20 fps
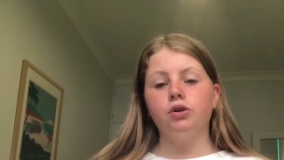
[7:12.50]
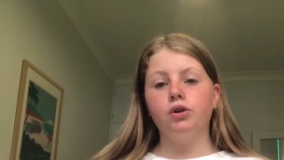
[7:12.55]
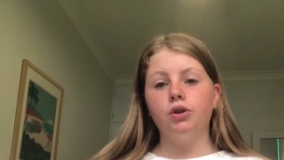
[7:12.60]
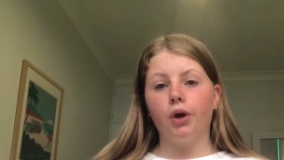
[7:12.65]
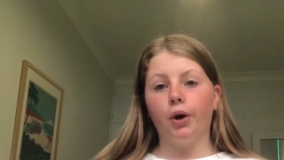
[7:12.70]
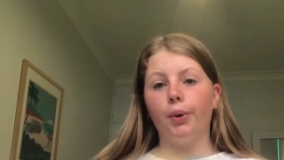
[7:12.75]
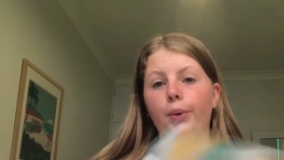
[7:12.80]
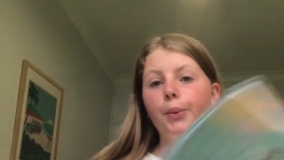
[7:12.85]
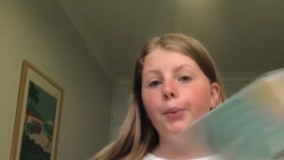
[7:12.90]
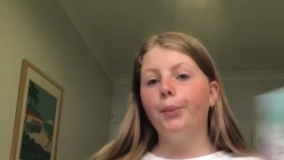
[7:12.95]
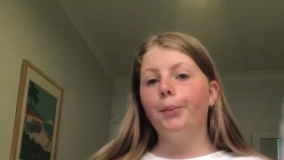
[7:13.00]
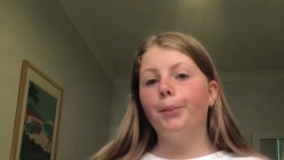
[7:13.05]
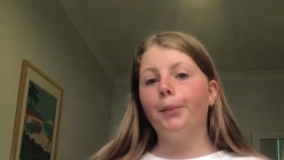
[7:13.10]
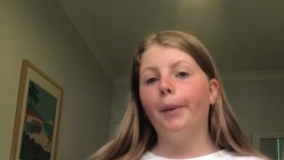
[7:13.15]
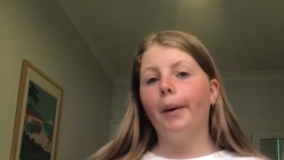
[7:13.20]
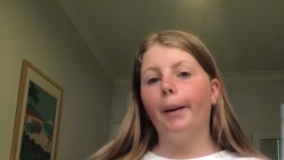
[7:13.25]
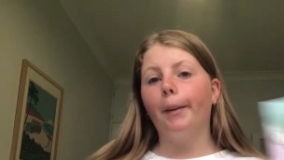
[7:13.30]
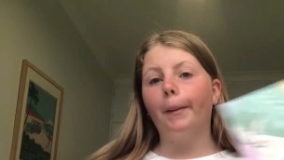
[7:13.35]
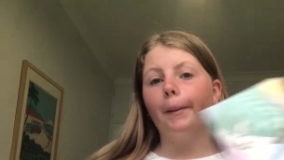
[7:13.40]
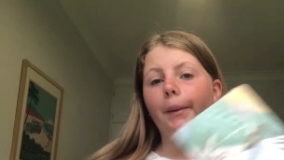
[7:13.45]
So
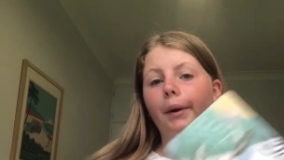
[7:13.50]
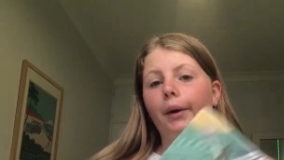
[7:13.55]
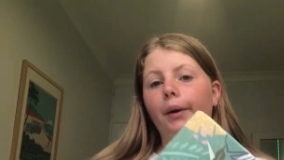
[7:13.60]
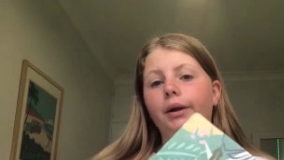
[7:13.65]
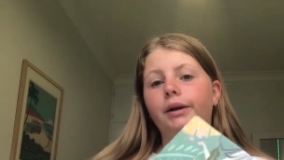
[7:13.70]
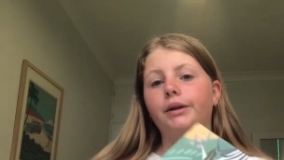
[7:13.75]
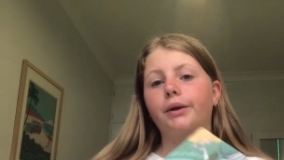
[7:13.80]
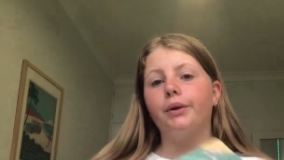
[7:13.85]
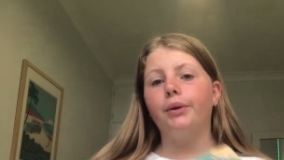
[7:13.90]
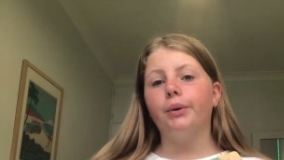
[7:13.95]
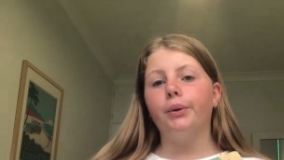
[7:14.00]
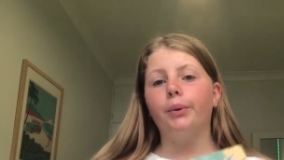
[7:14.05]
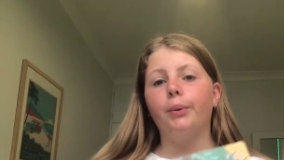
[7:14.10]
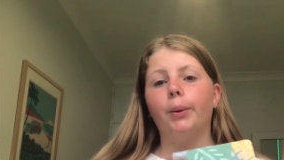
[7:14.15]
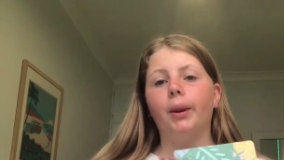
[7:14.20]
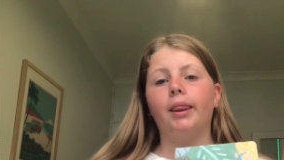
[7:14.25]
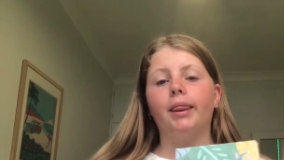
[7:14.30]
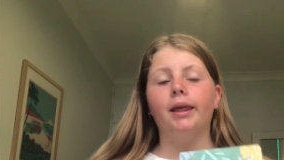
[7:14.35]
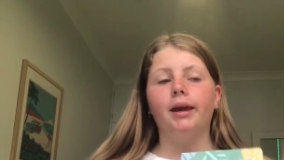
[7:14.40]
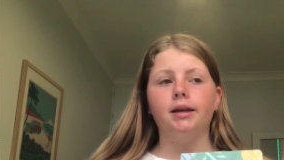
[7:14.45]
I'm going to
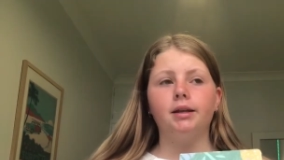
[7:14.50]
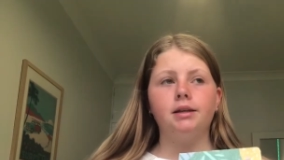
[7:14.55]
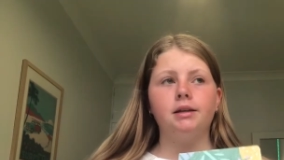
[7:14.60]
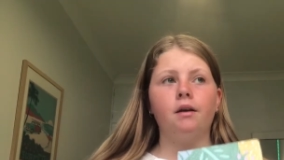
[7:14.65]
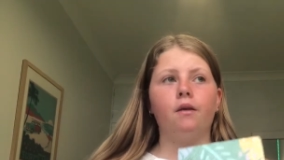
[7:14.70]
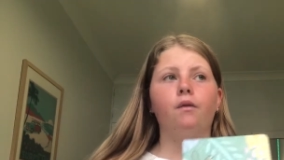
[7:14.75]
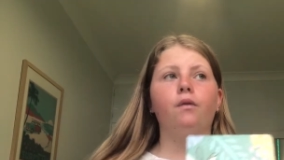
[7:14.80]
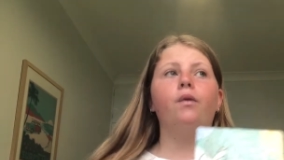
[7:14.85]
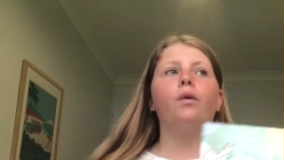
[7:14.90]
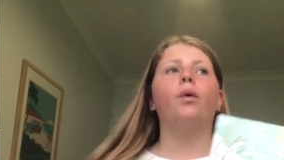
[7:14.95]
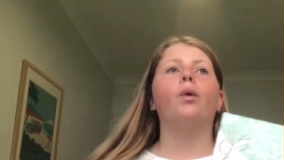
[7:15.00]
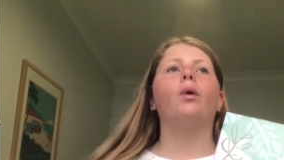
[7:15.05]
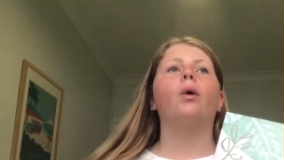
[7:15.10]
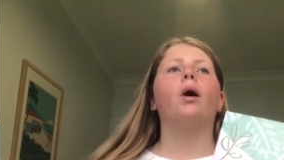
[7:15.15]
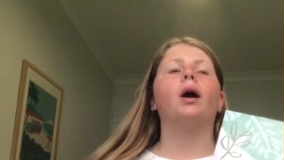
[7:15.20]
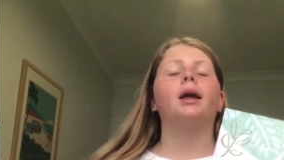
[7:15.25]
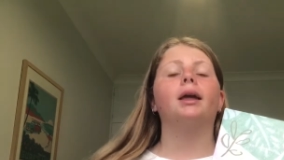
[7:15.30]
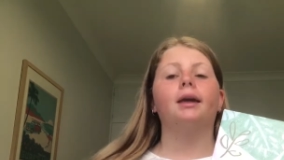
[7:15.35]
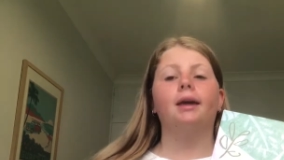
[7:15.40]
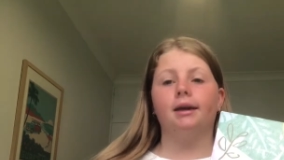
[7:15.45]
do
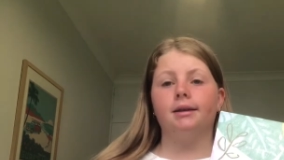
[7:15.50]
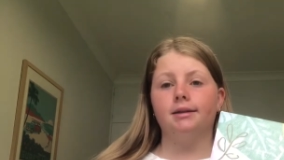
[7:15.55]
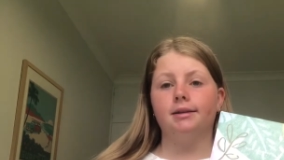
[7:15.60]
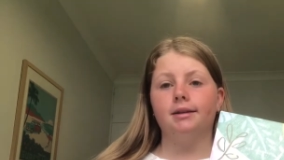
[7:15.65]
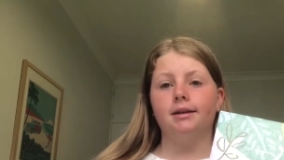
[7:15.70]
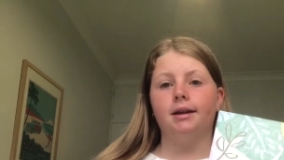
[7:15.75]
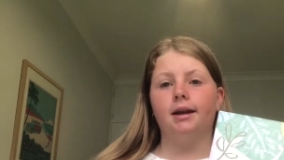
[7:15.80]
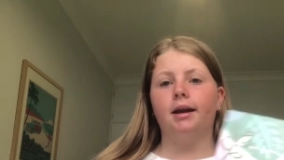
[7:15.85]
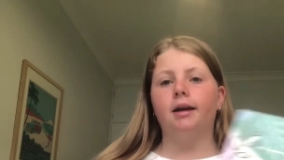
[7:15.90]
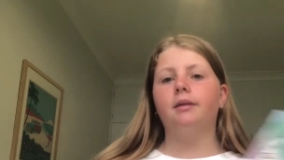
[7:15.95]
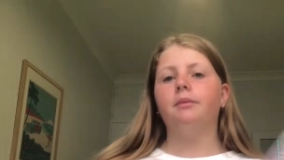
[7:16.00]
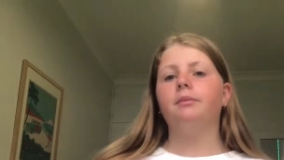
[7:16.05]
for yesterday.